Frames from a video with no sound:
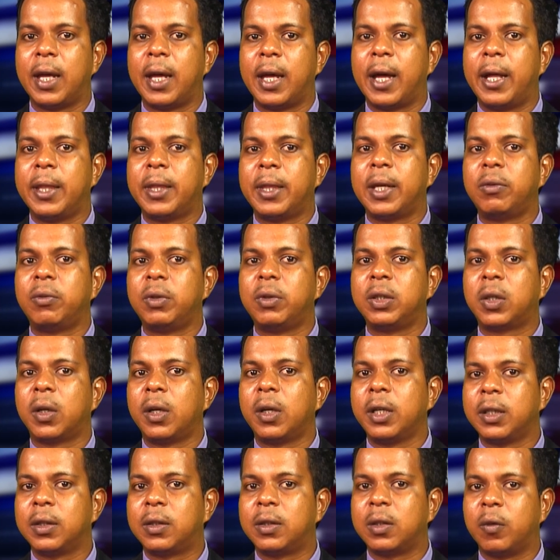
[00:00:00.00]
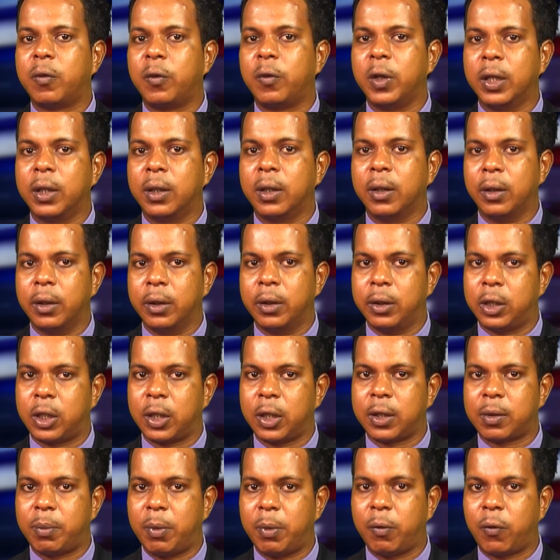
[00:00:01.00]
and then returning to the vehicle
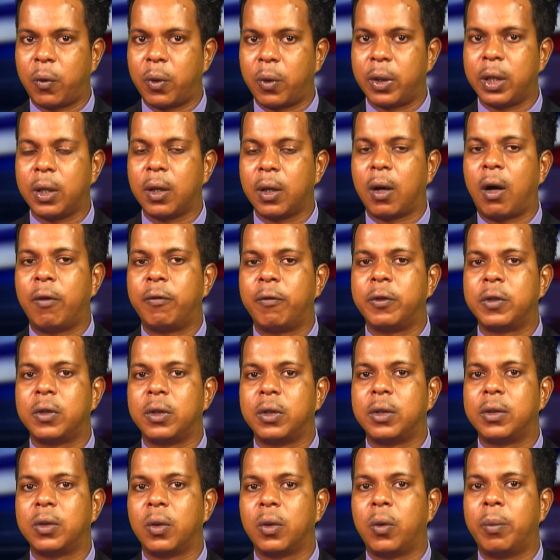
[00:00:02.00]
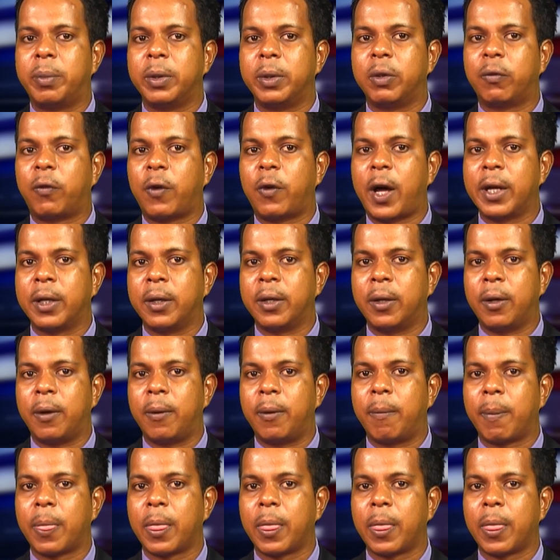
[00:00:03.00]
just before the officers opened fire.